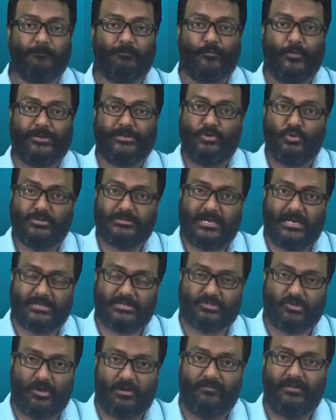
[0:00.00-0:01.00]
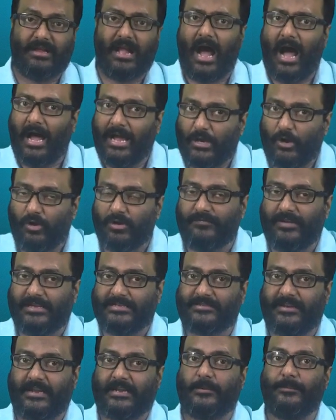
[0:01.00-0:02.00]
When you start solving, I
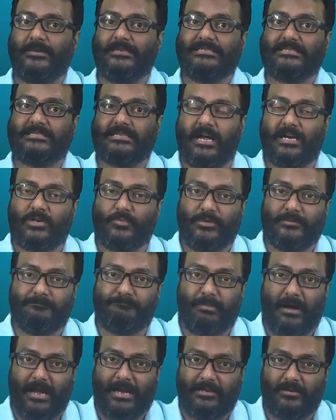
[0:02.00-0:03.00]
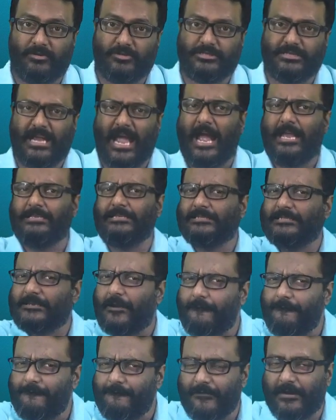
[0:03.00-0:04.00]
always recommend start with biology and
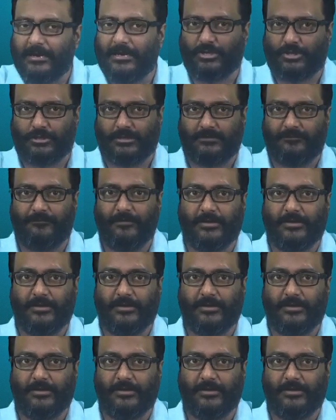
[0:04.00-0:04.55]
just finish it.